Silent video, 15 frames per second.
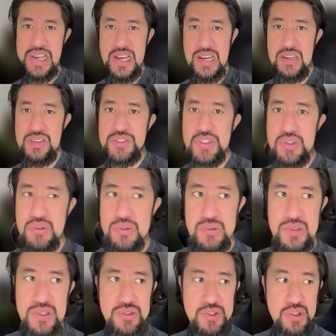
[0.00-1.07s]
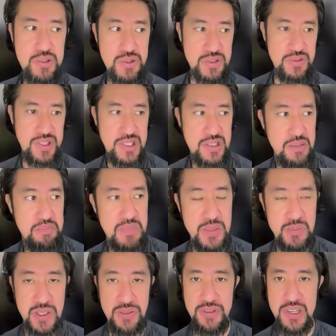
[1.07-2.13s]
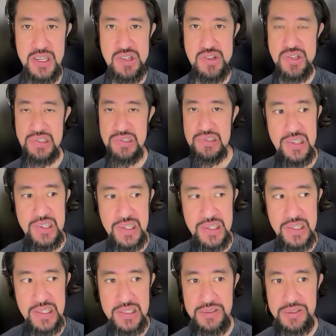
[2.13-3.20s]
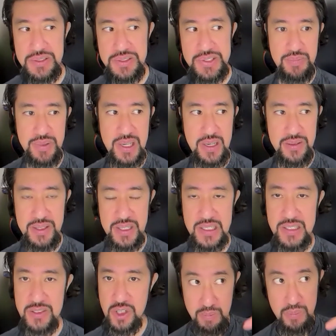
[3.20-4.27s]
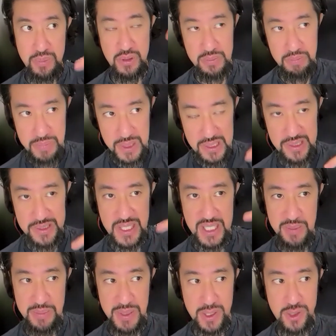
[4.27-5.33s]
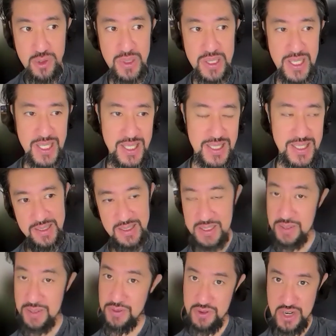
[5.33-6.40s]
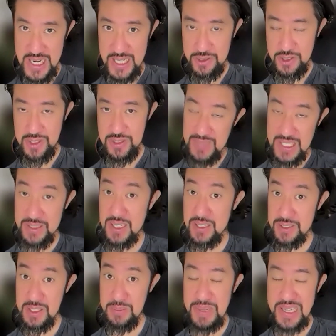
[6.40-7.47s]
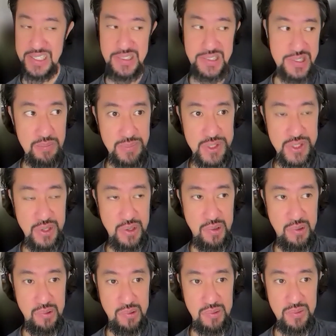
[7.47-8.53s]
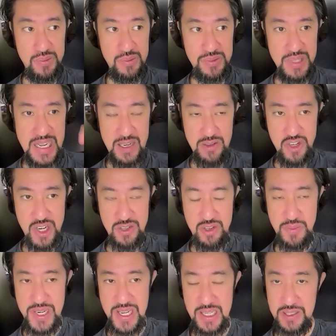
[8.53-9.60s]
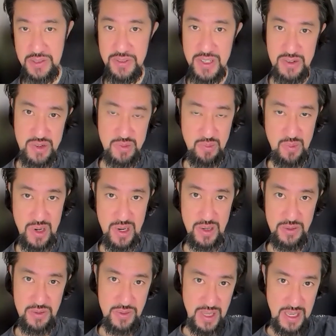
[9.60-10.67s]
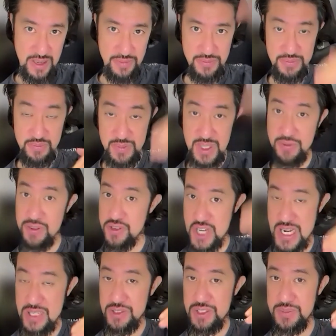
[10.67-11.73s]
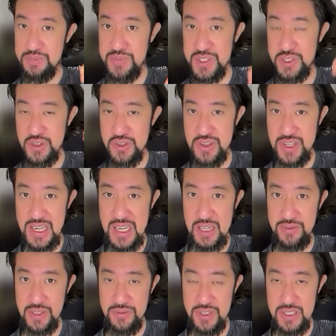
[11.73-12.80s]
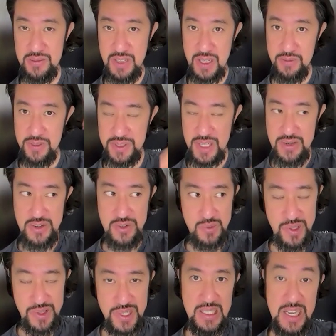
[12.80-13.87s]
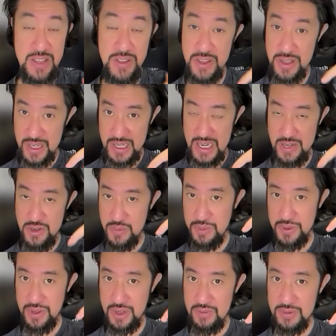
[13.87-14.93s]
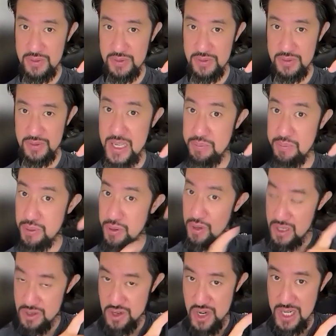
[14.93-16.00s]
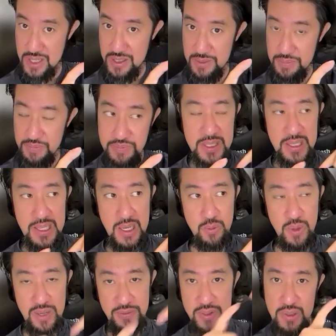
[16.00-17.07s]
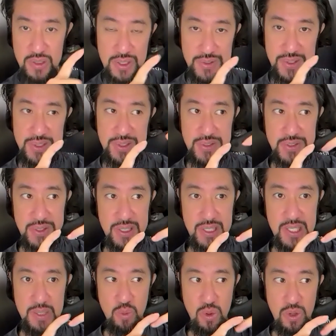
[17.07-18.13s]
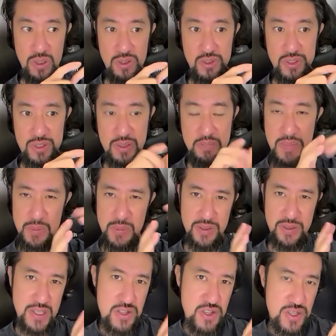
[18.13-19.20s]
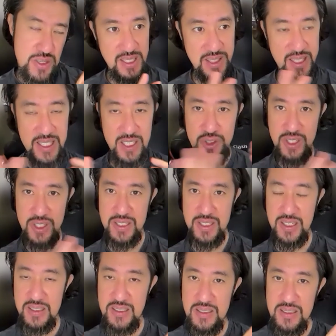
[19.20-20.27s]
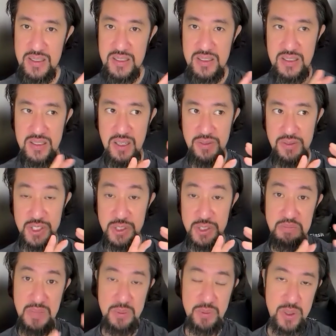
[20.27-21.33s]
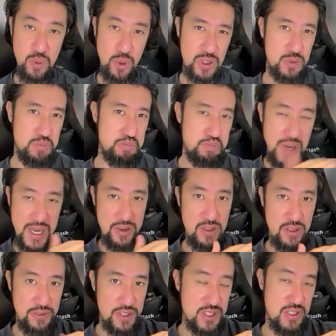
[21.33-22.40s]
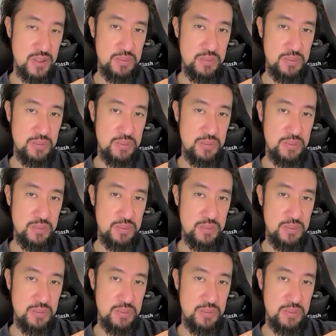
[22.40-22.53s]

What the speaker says: Yeah. So in terms of like the memory function and kind of the interoperability between the different chats, it does depend. So now ChatGPT has a function where you have different chats. And so you can have different conversations with it. And then you can actually put the conversations in a project. And what I've noticed is it works, the memory function and the interconnectedness of its memory works better if it's in a